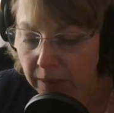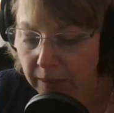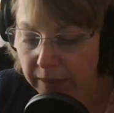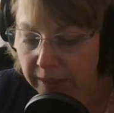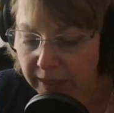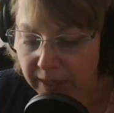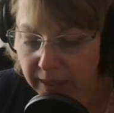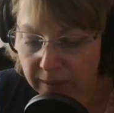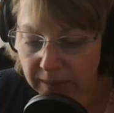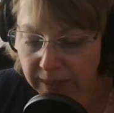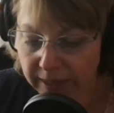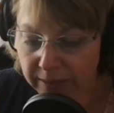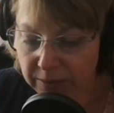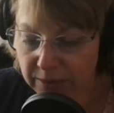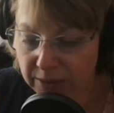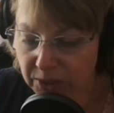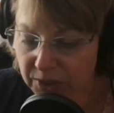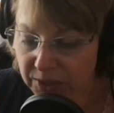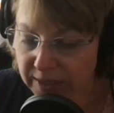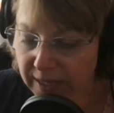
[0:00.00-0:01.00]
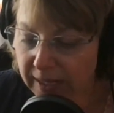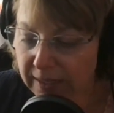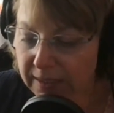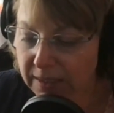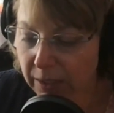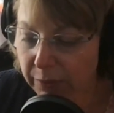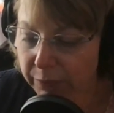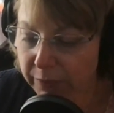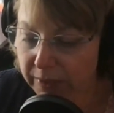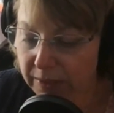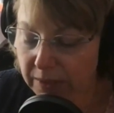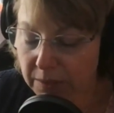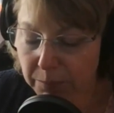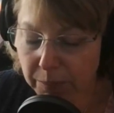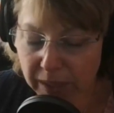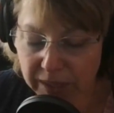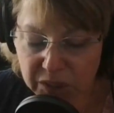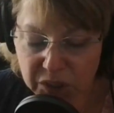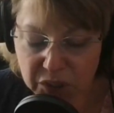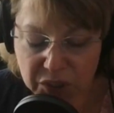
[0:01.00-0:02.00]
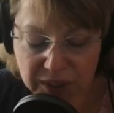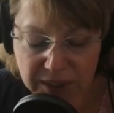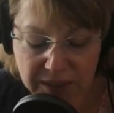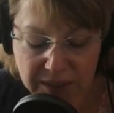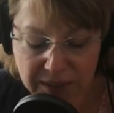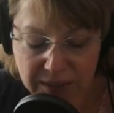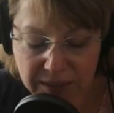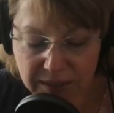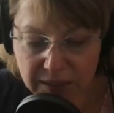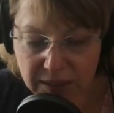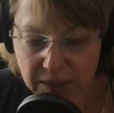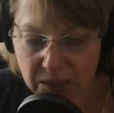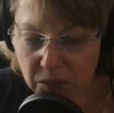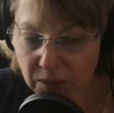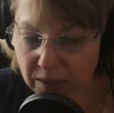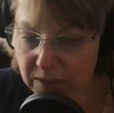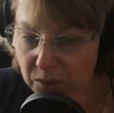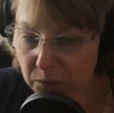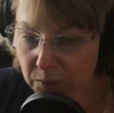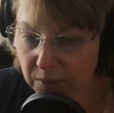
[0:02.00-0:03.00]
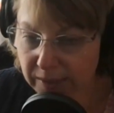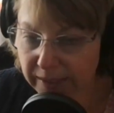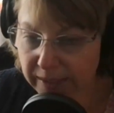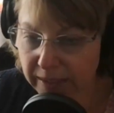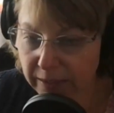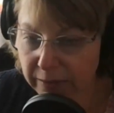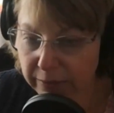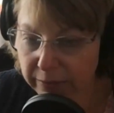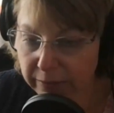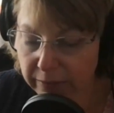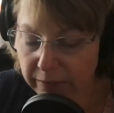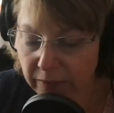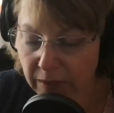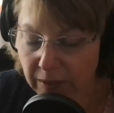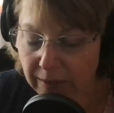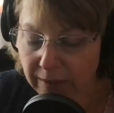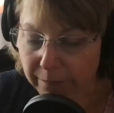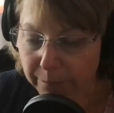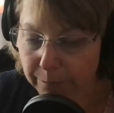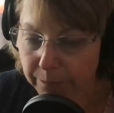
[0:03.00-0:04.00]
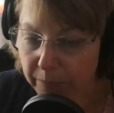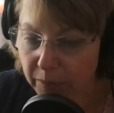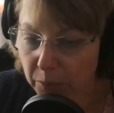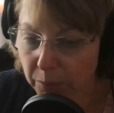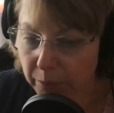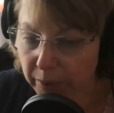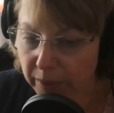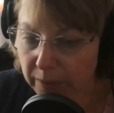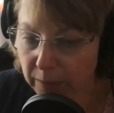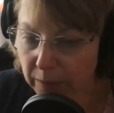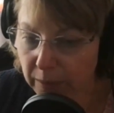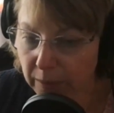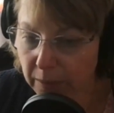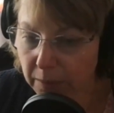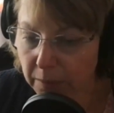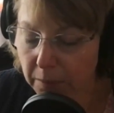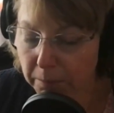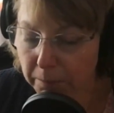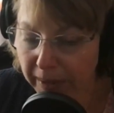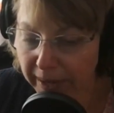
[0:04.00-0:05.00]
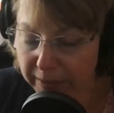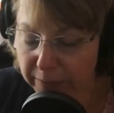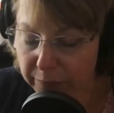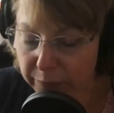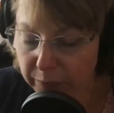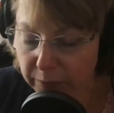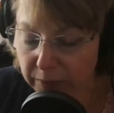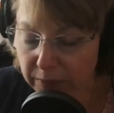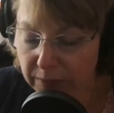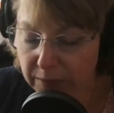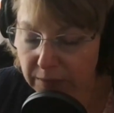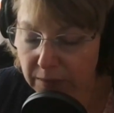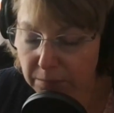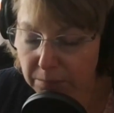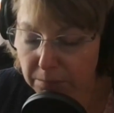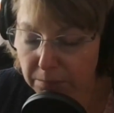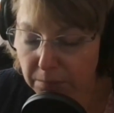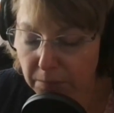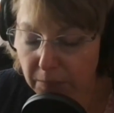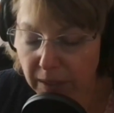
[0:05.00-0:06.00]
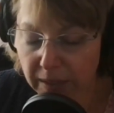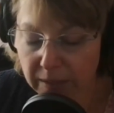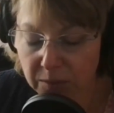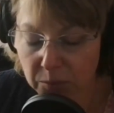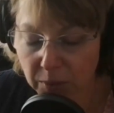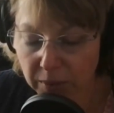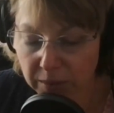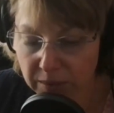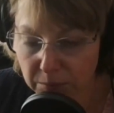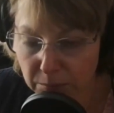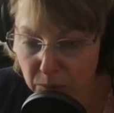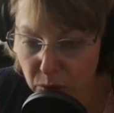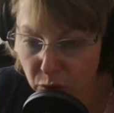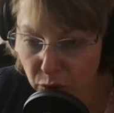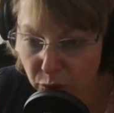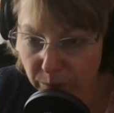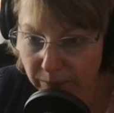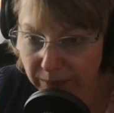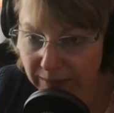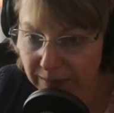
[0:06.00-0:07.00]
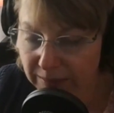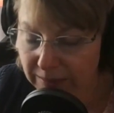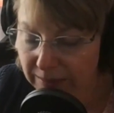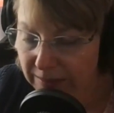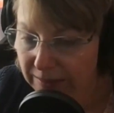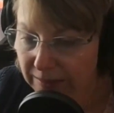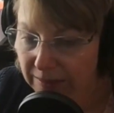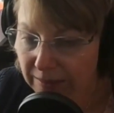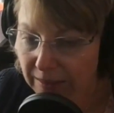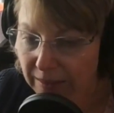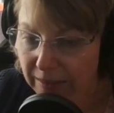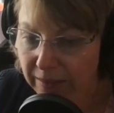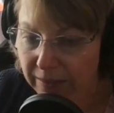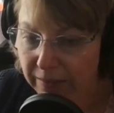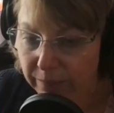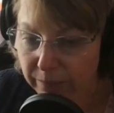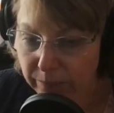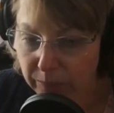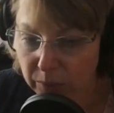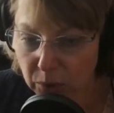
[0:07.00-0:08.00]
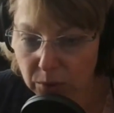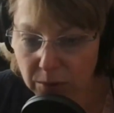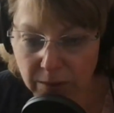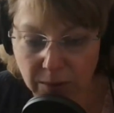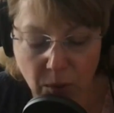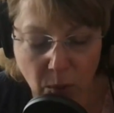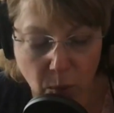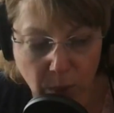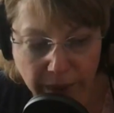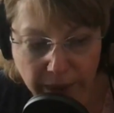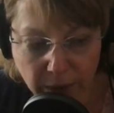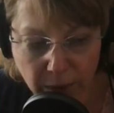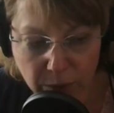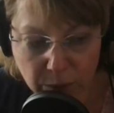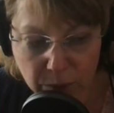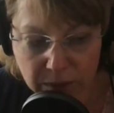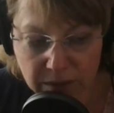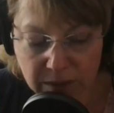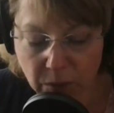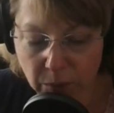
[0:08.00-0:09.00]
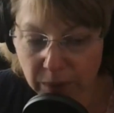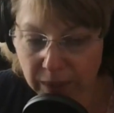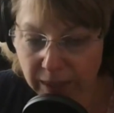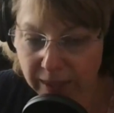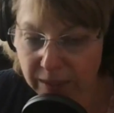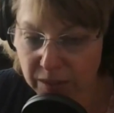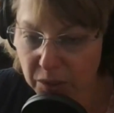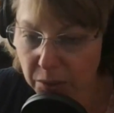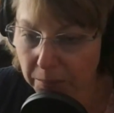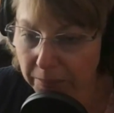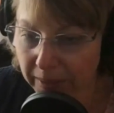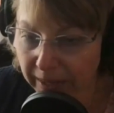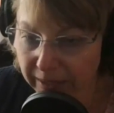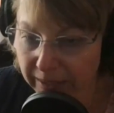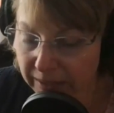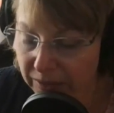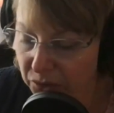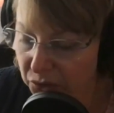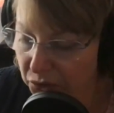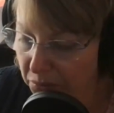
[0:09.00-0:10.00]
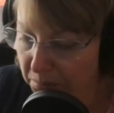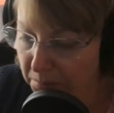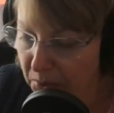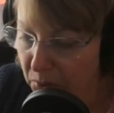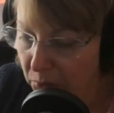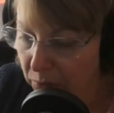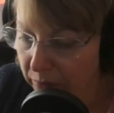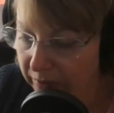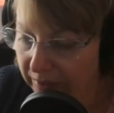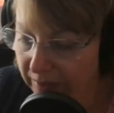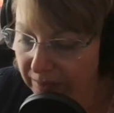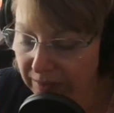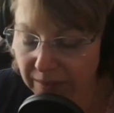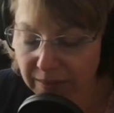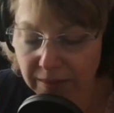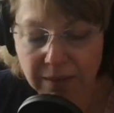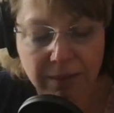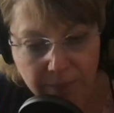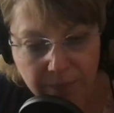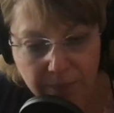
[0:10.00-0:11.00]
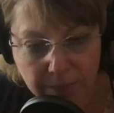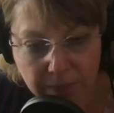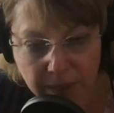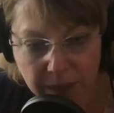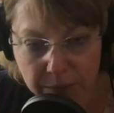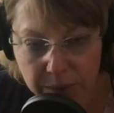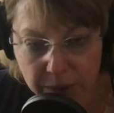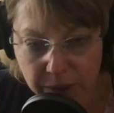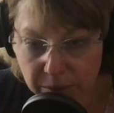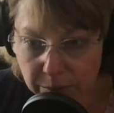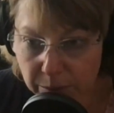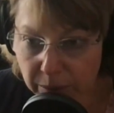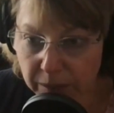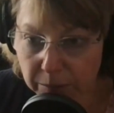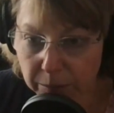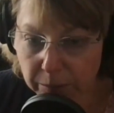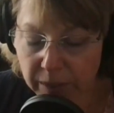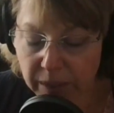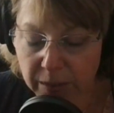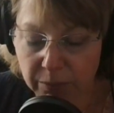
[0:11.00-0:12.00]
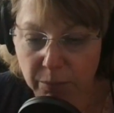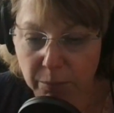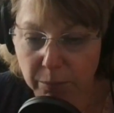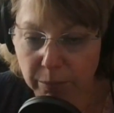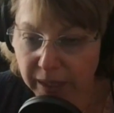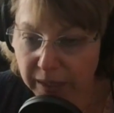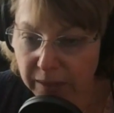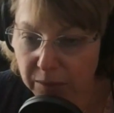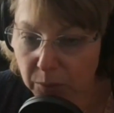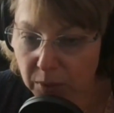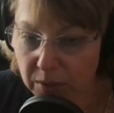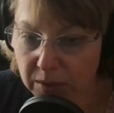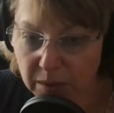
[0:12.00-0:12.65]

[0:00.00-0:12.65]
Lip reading: And it allows just that self-expression, stress relief. You're bringing mindfulness as well as movement. You're aware of what's going on in your body as you're moving. Maybe you can bring even breath work.